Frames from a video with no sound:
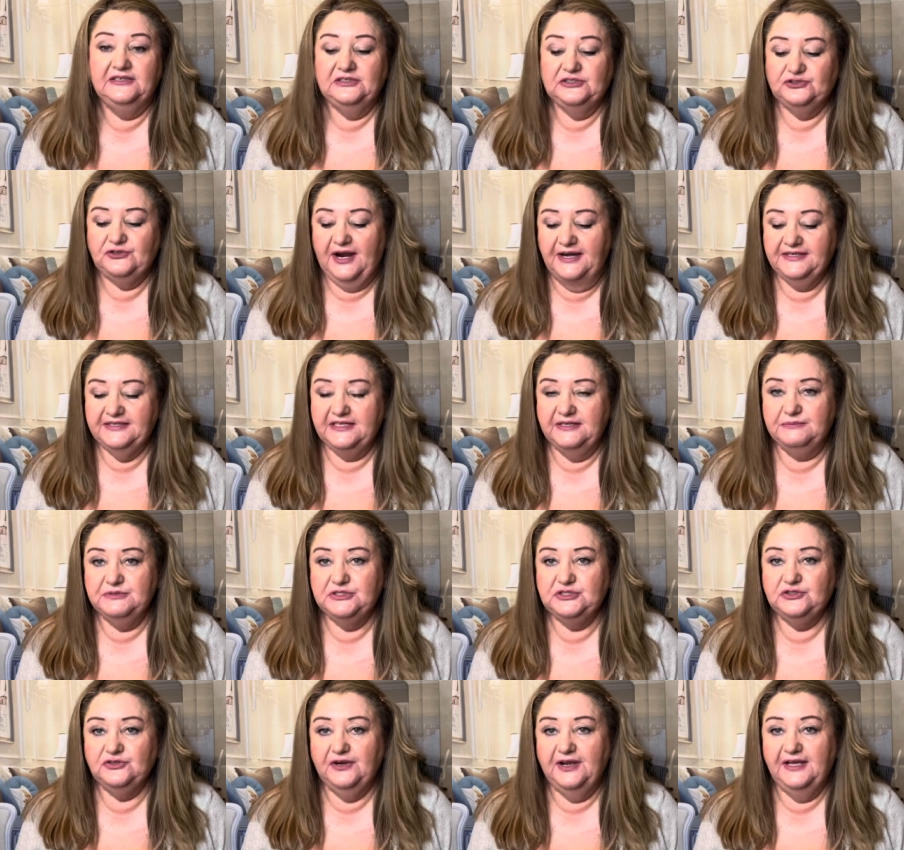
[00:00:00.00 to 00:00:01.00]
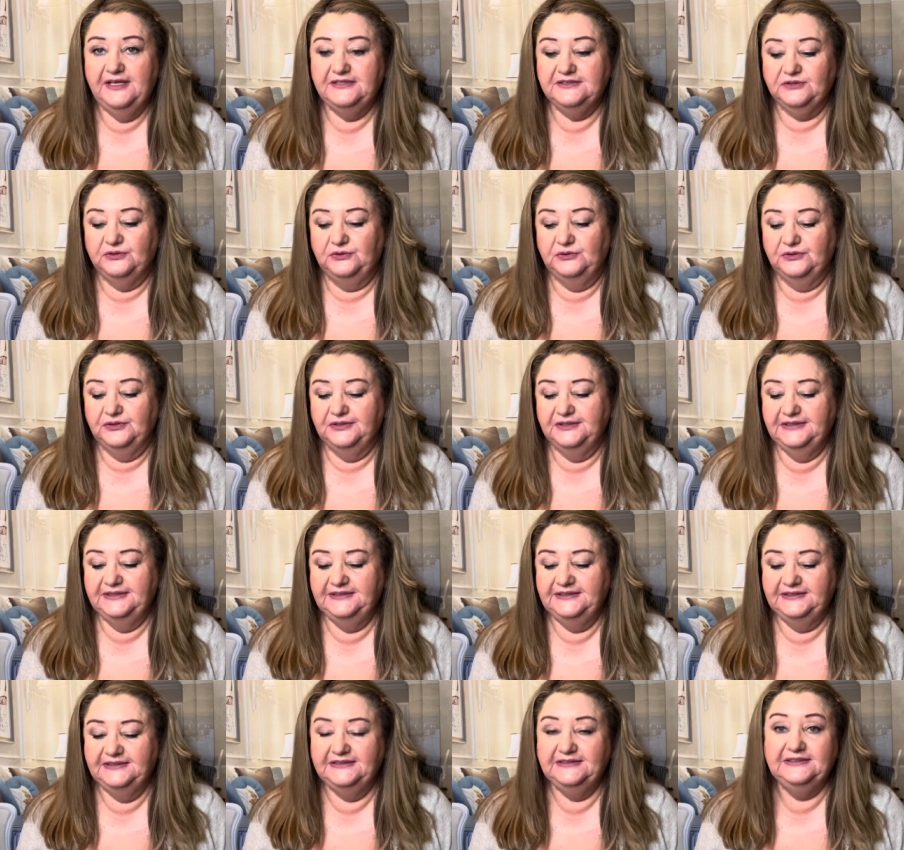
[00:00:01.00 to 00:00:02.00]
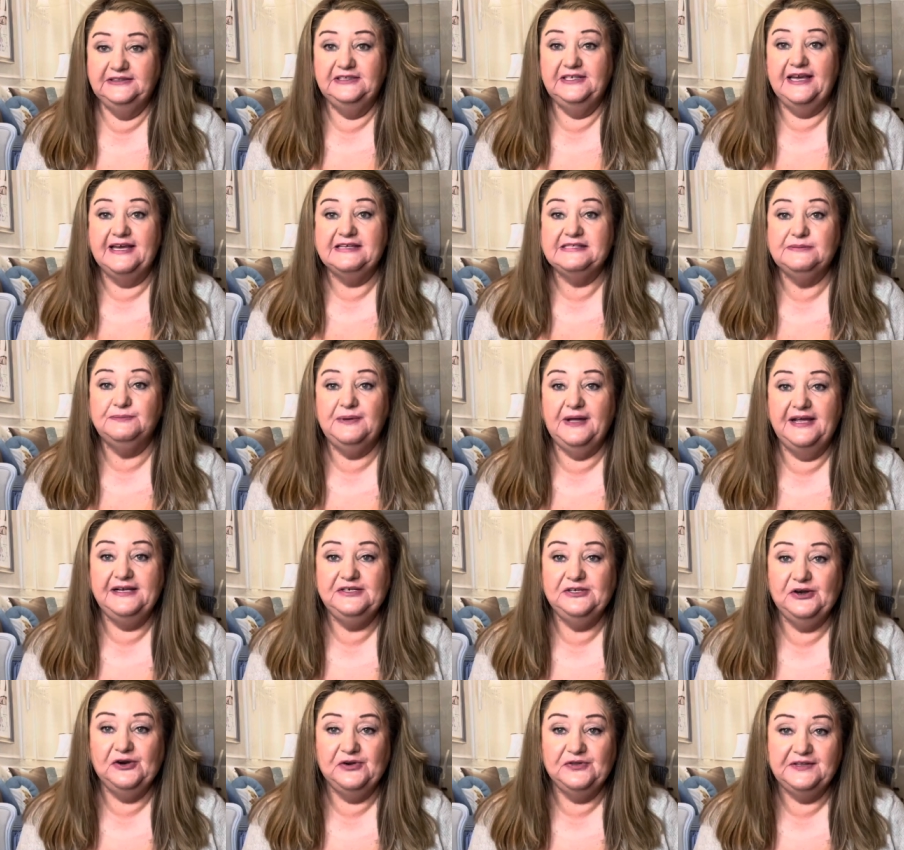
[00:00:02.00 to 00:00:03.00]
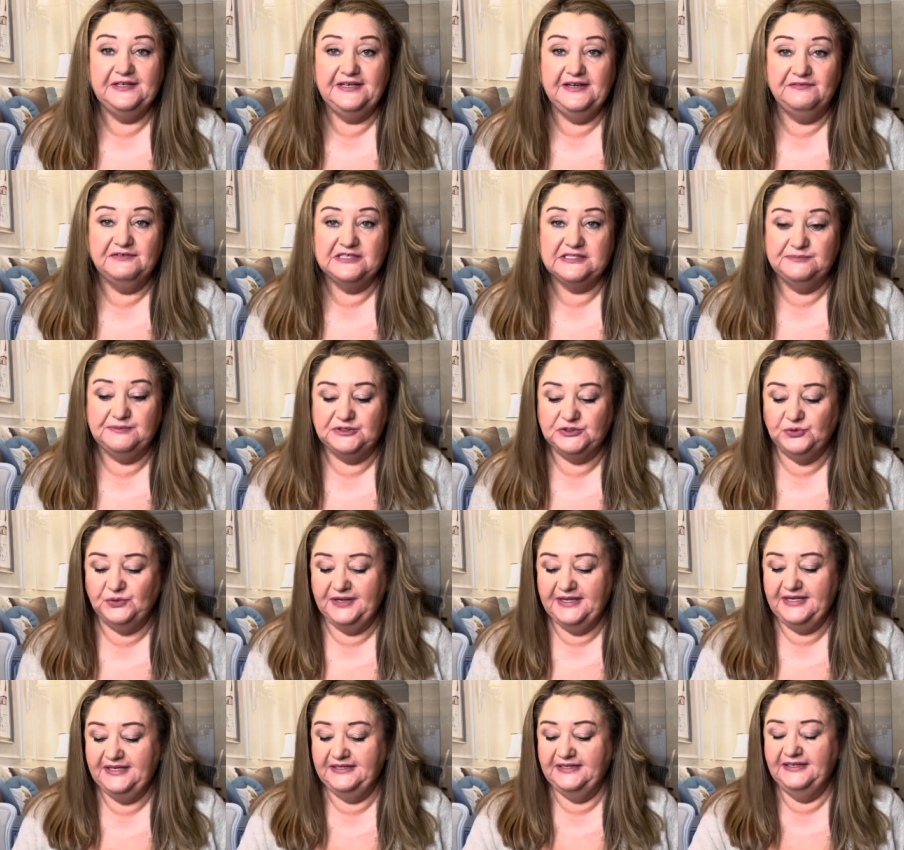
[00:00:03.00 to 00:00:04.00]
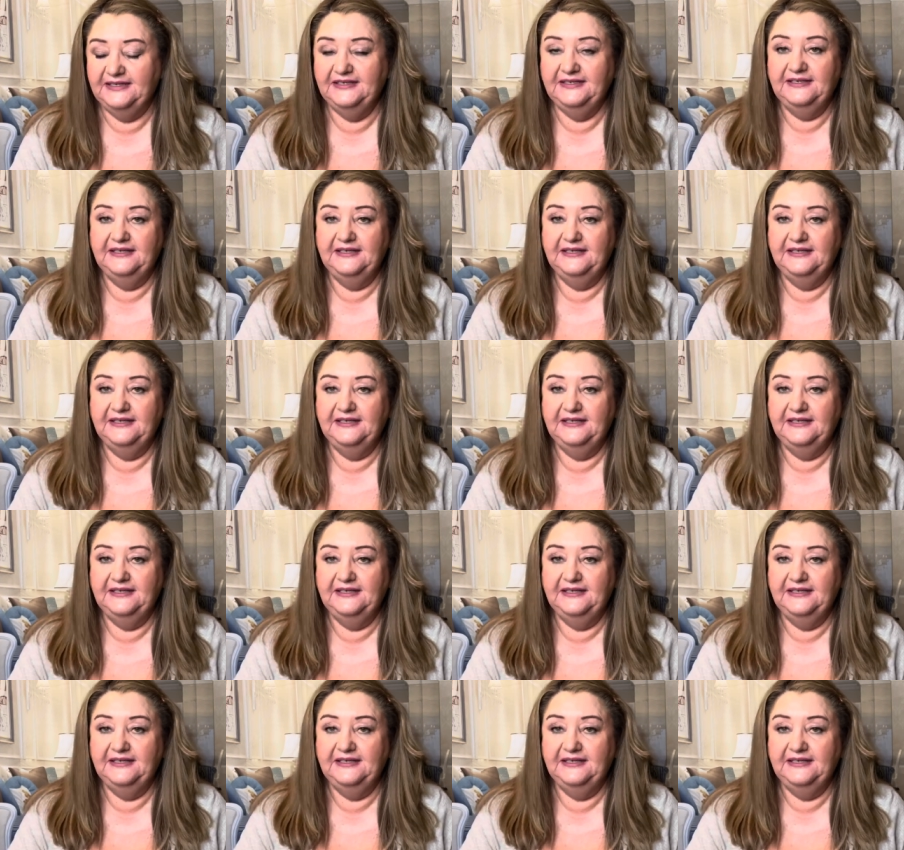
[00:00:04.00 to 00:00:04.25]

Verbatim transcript: try to demonstrate or explain to her the difference between